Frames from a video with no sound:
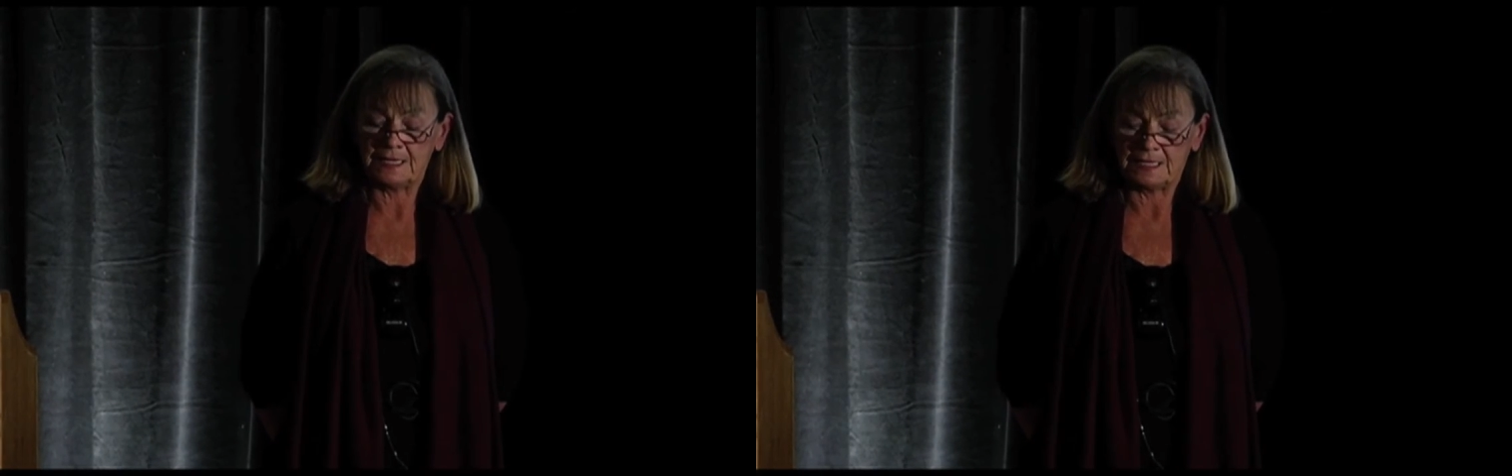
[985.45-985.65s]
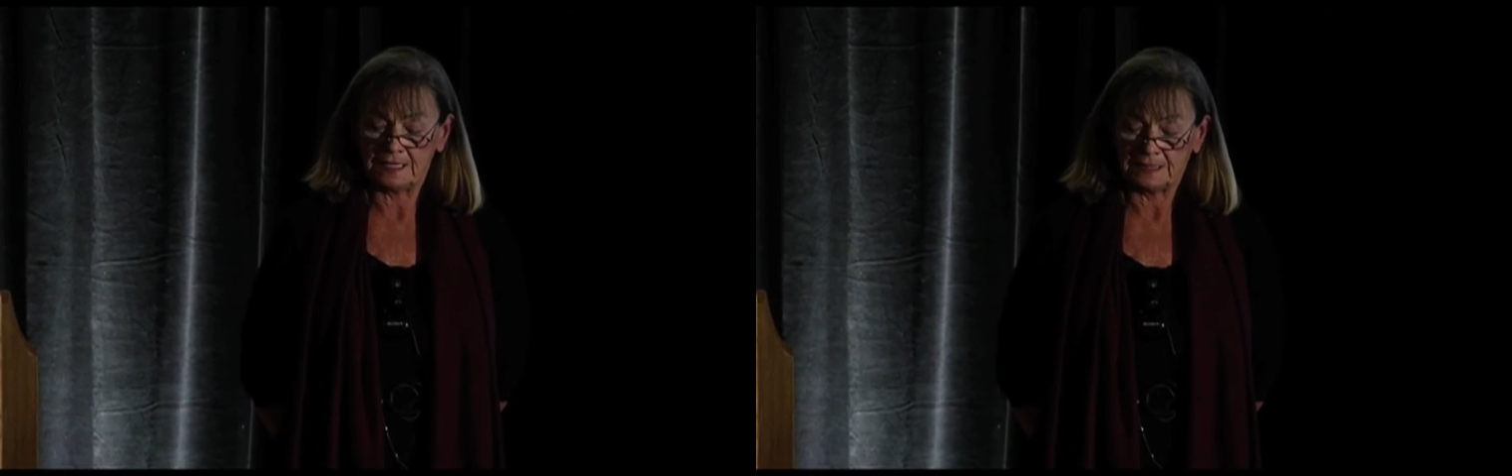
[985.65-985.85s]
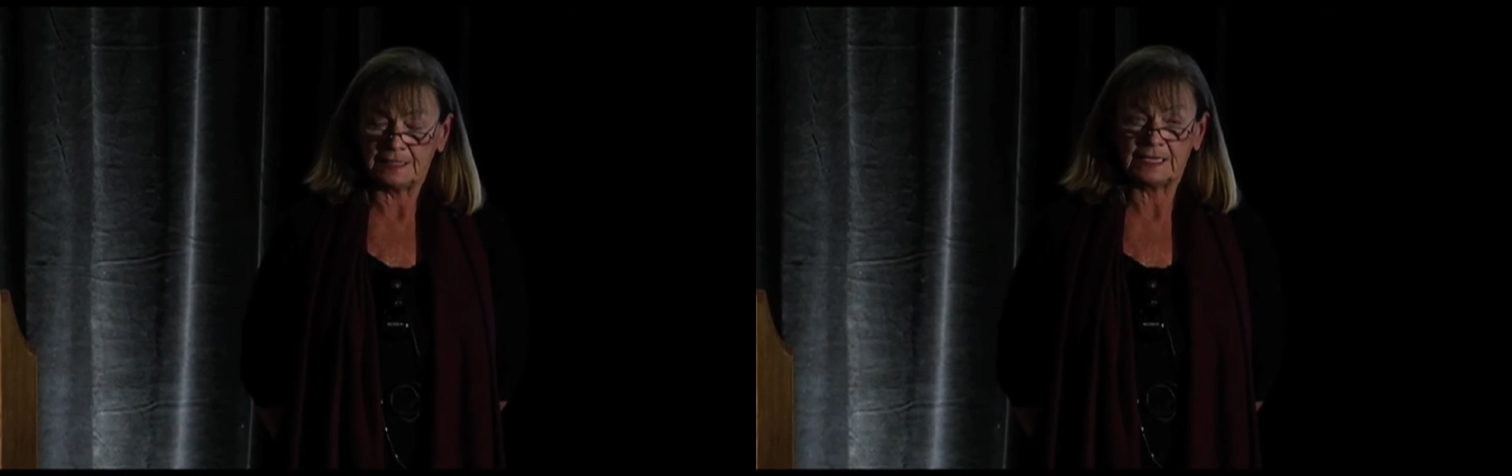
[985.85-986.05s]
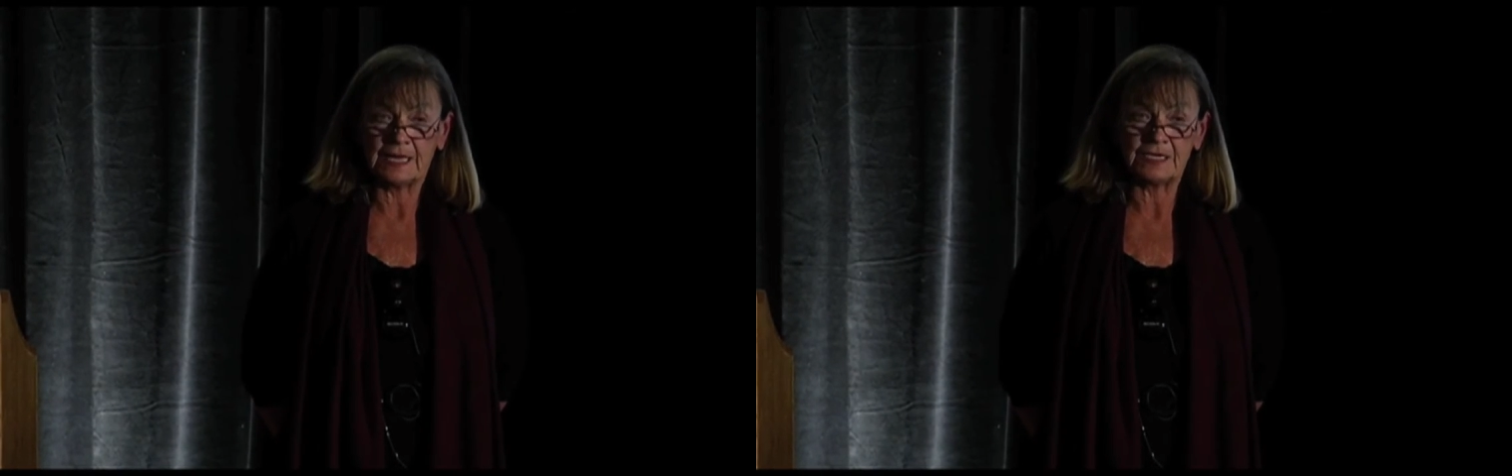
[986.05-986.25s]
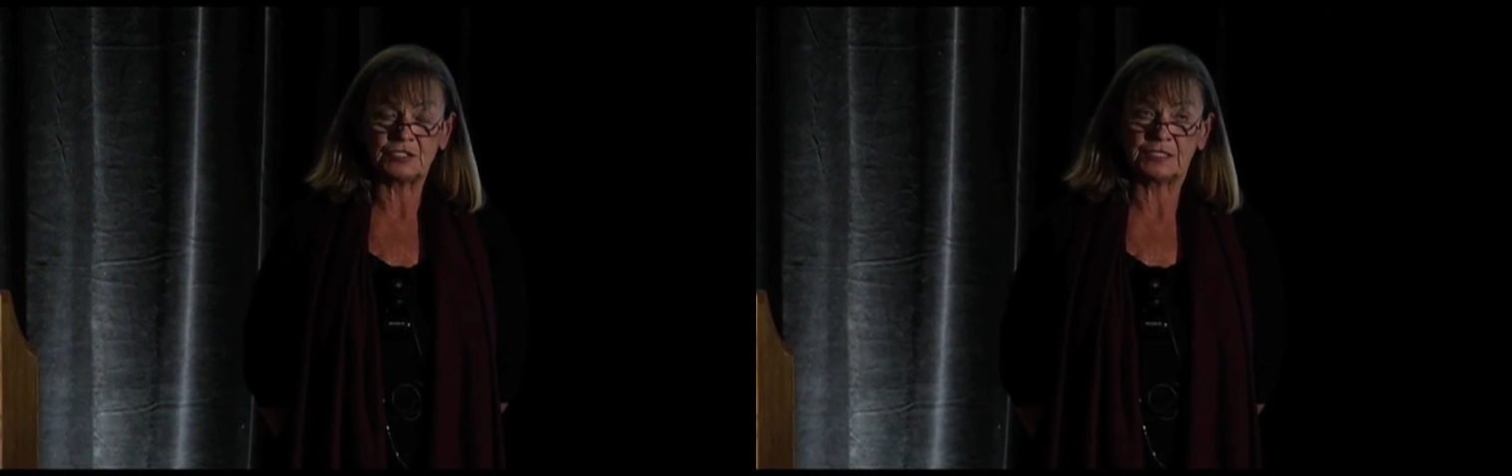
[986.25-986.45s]
a
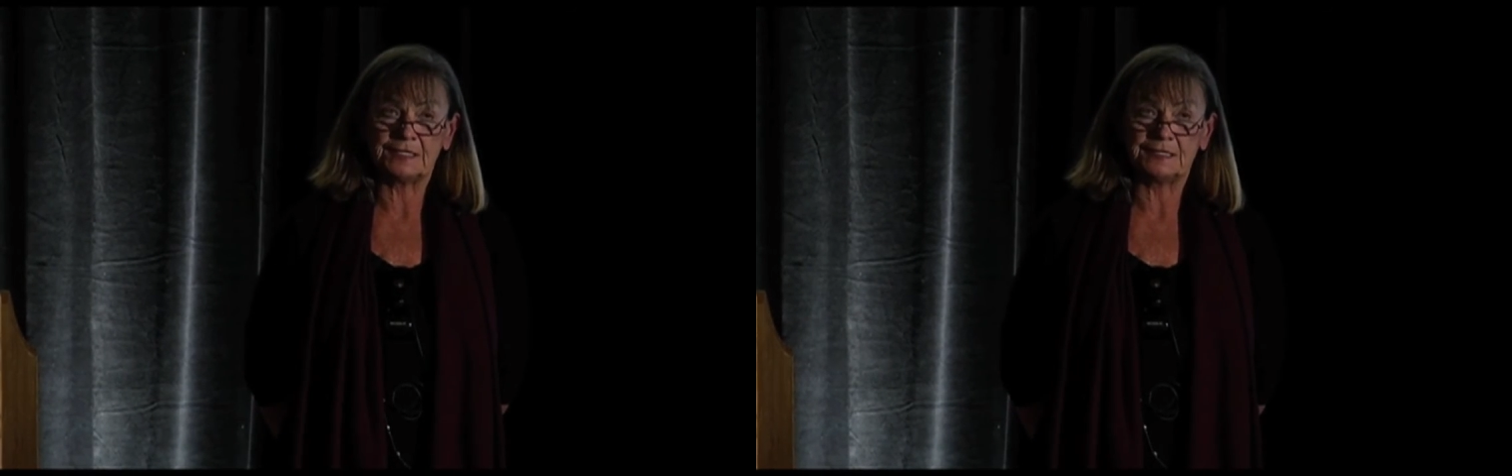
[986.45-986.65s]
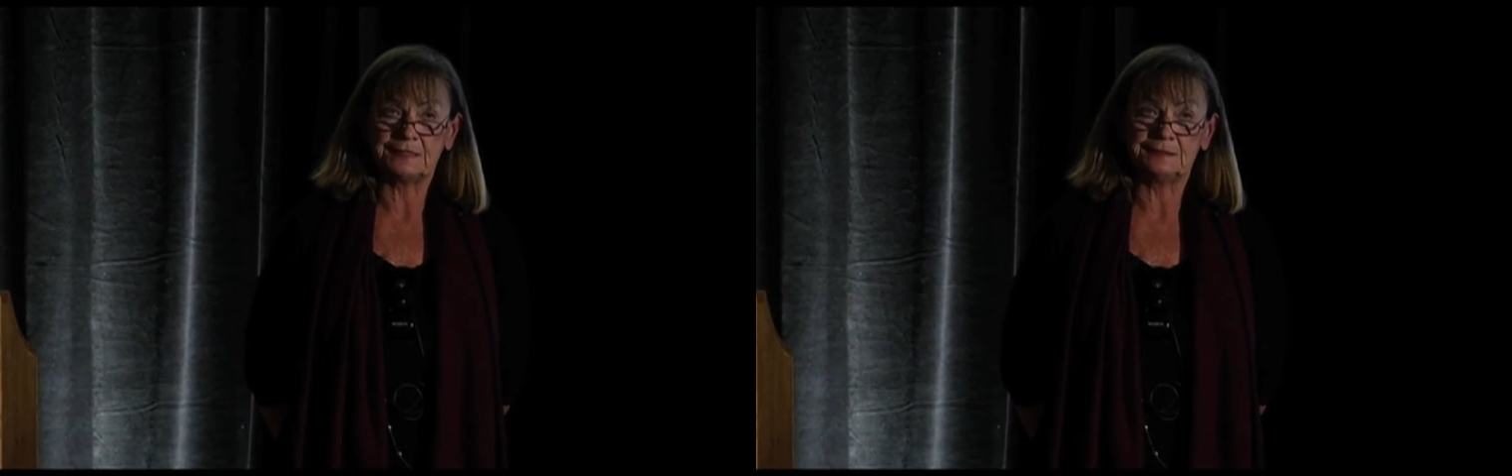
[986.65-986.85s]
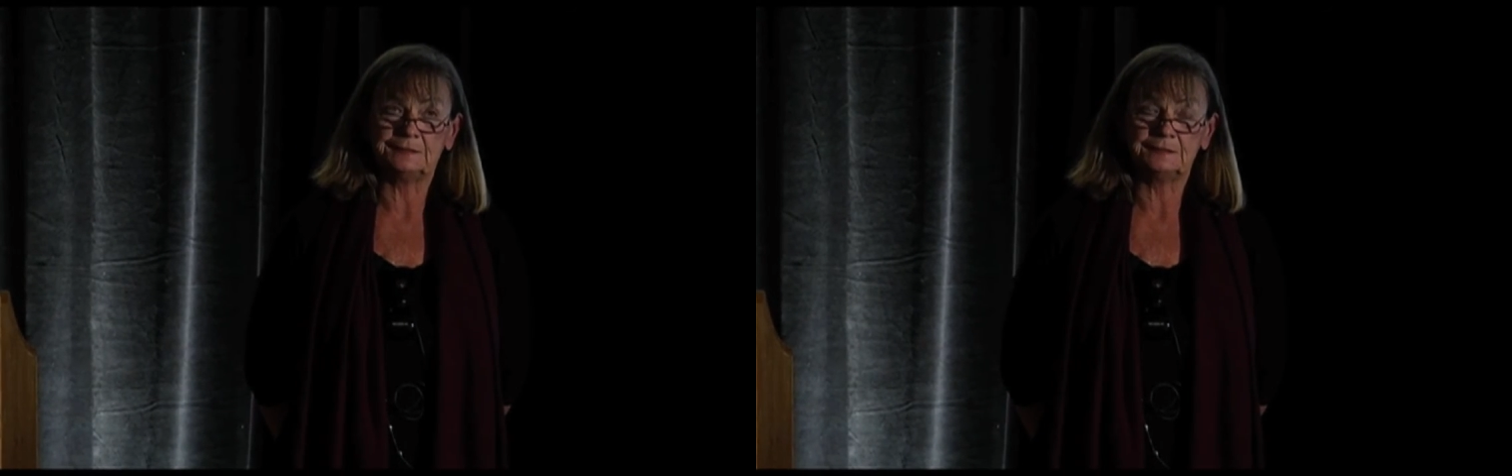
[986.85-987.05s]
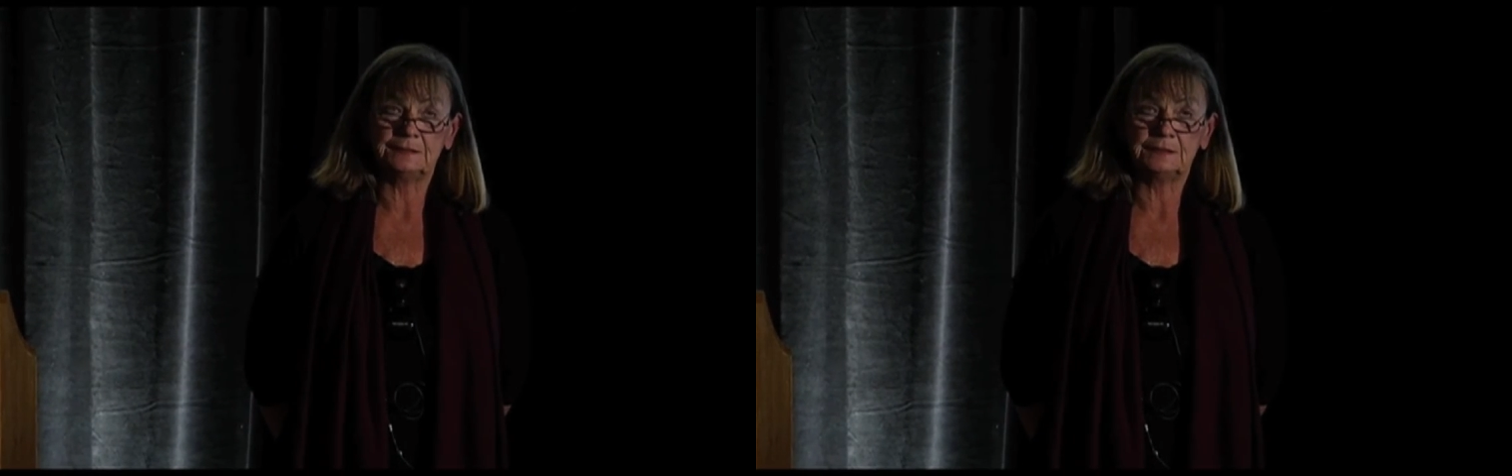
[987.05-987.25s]
litigation in